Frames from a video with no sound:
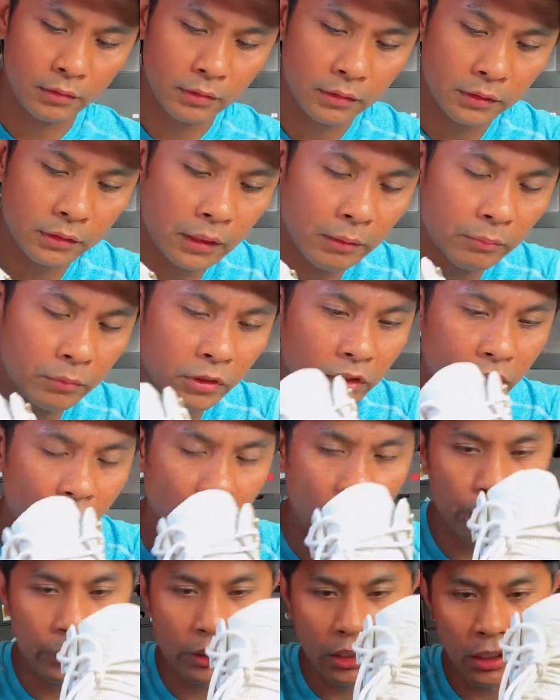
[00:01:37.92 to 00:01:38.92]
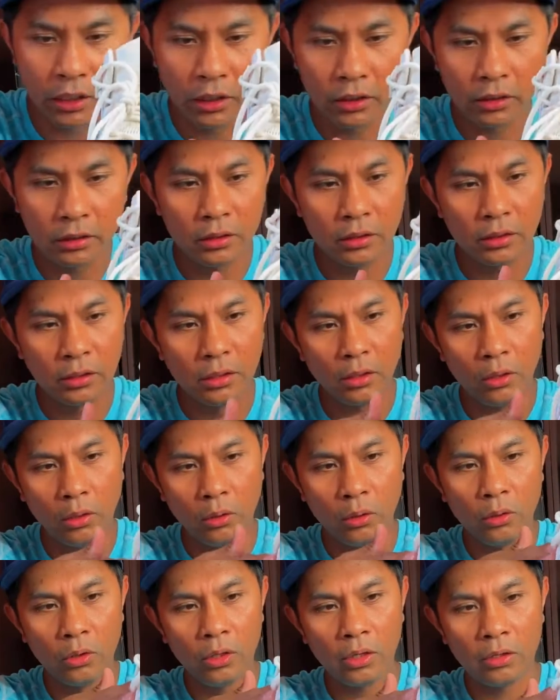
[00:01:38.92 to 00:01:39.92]
something going on
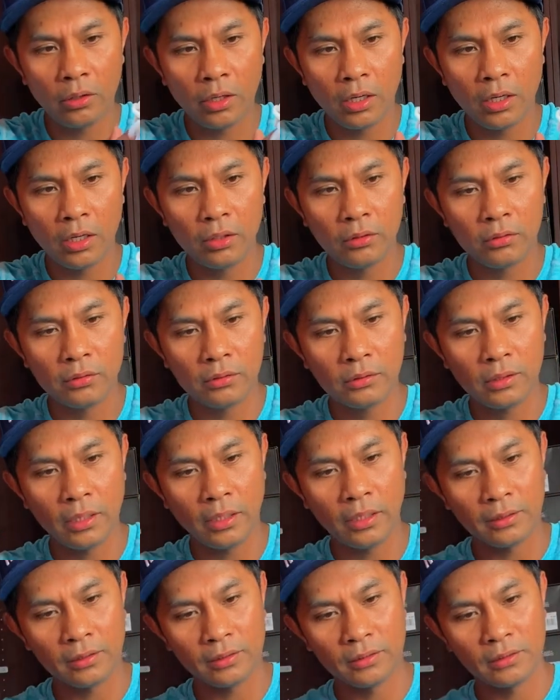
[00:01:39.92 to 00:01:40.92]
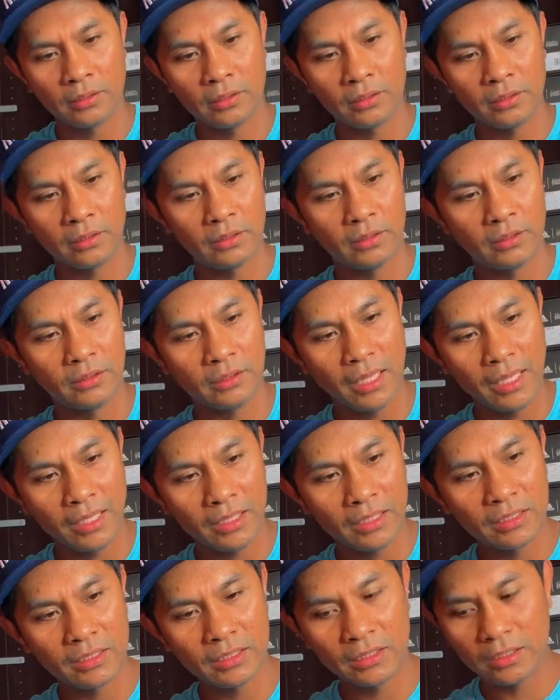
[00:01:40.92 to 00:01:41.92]
all around. It's like
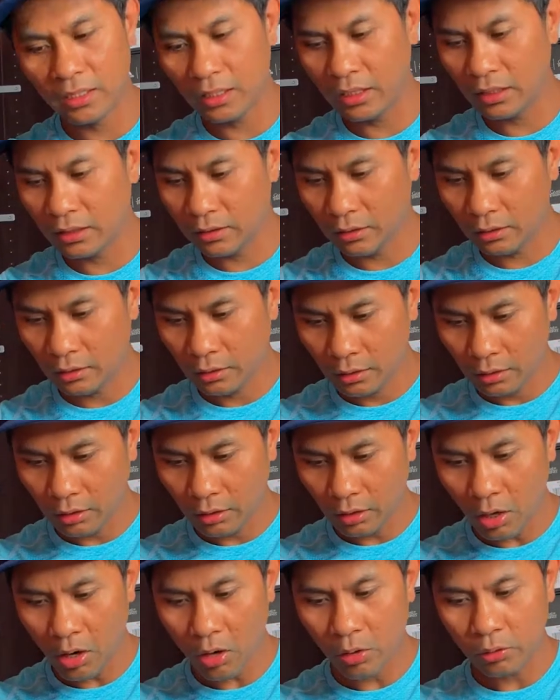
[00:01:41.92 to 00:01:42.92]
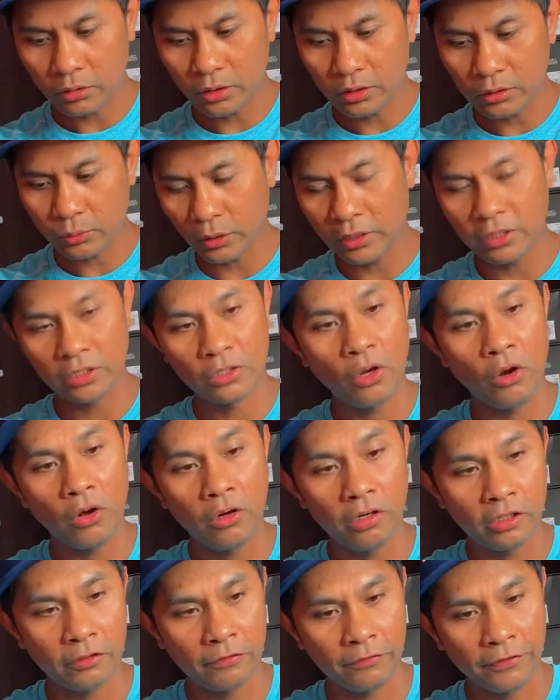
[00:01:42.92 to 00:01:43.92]
snake skin. Oh, that's why you call
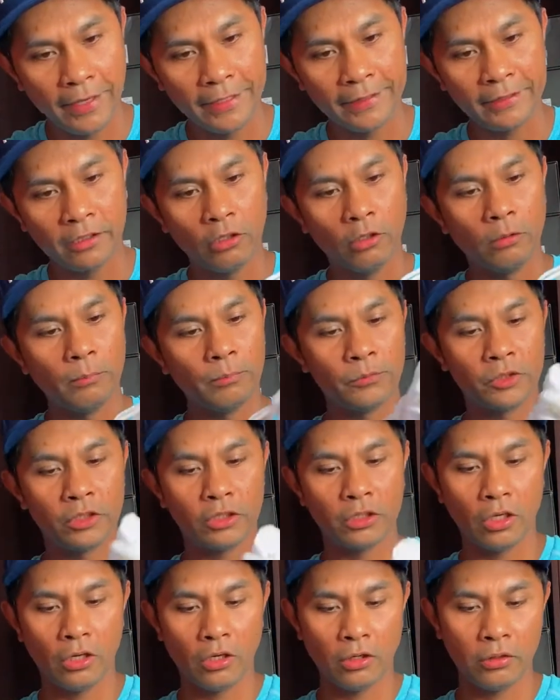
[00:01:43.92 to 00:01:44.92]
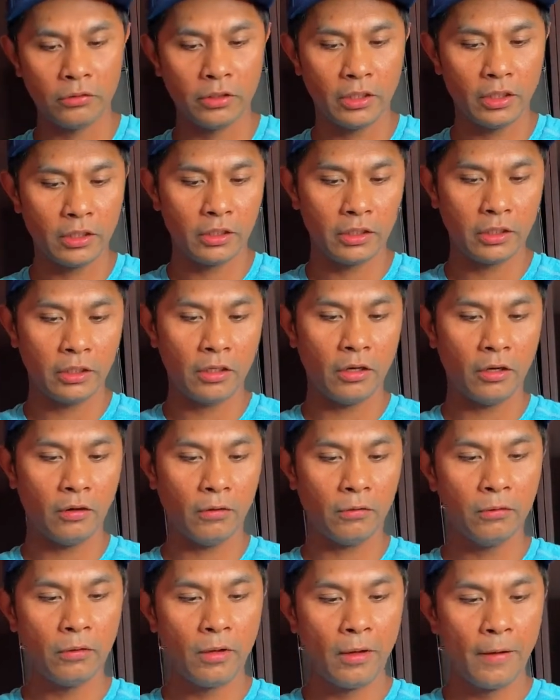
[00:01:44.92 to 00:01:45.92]
it Phantom. So there you
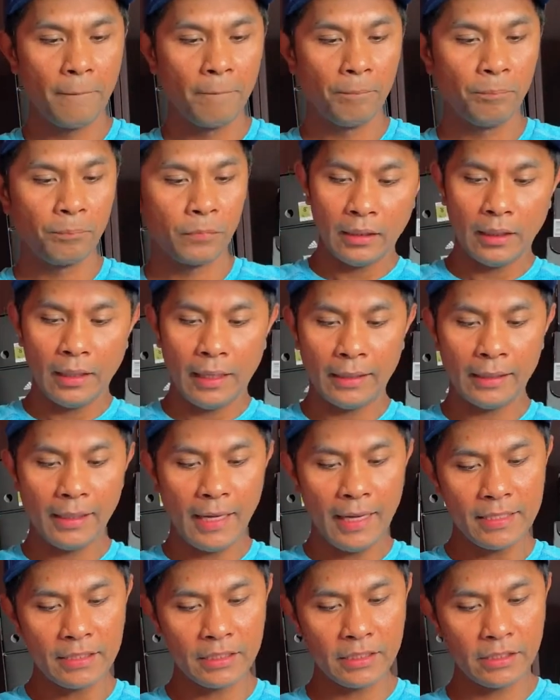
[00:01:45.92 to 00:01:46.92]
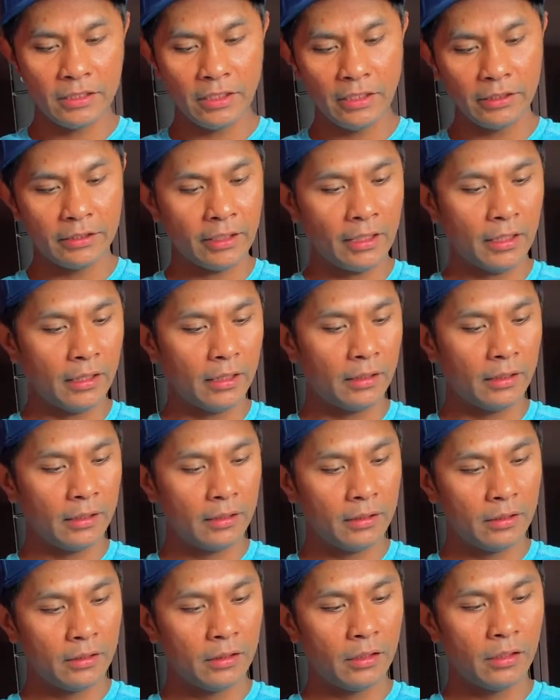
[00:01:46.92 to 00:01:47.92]
go. A nice detail
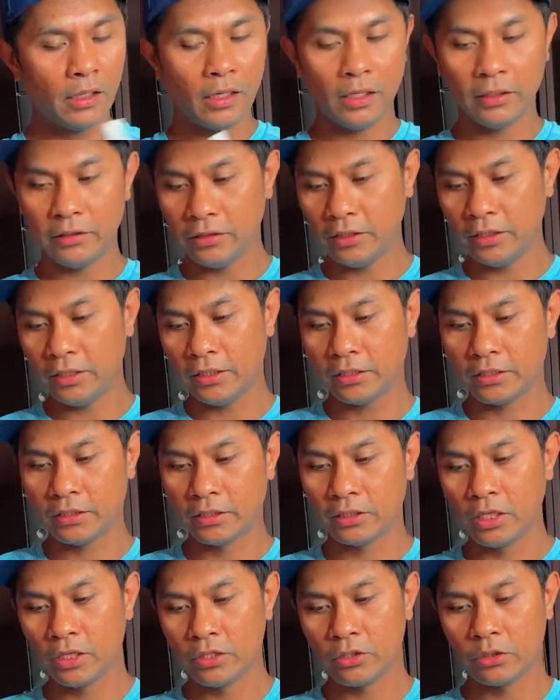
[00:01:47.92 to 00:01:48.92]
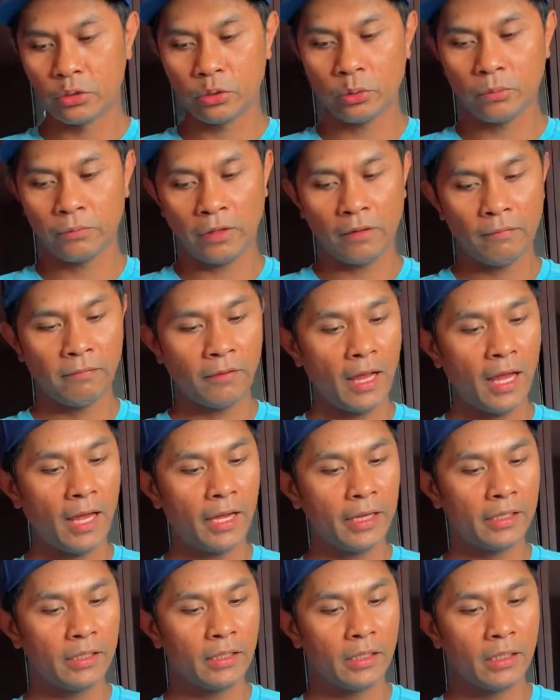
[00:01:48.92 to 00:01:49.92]
on this
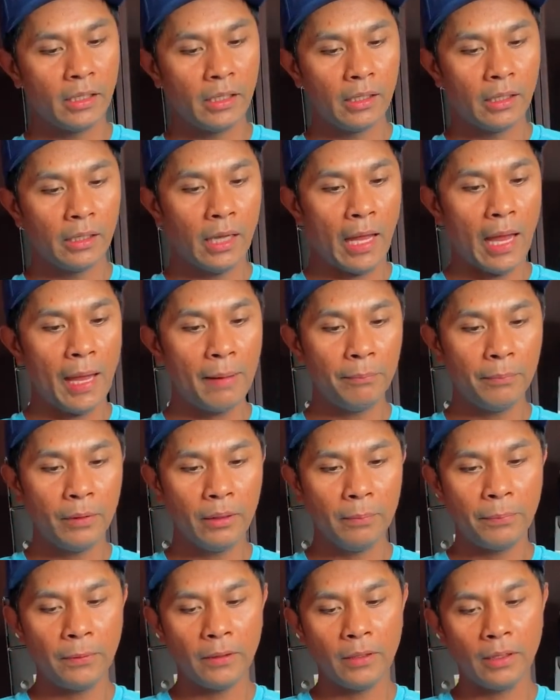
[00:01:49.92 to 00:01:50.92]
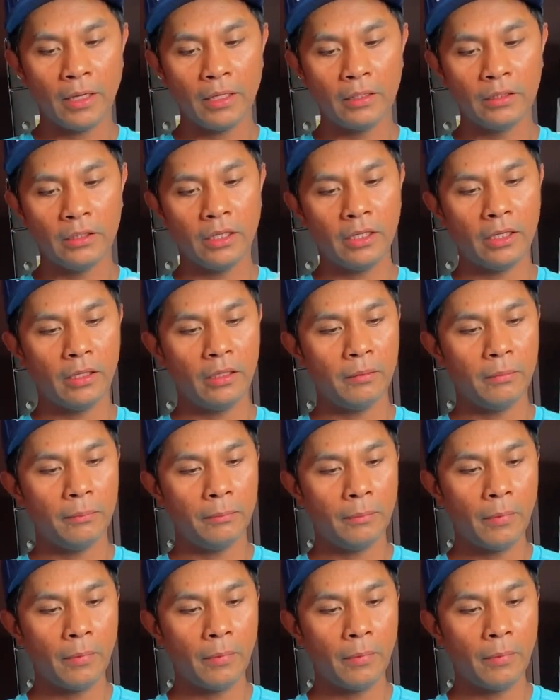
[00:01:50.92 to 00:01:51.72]
Superfly MVP, and a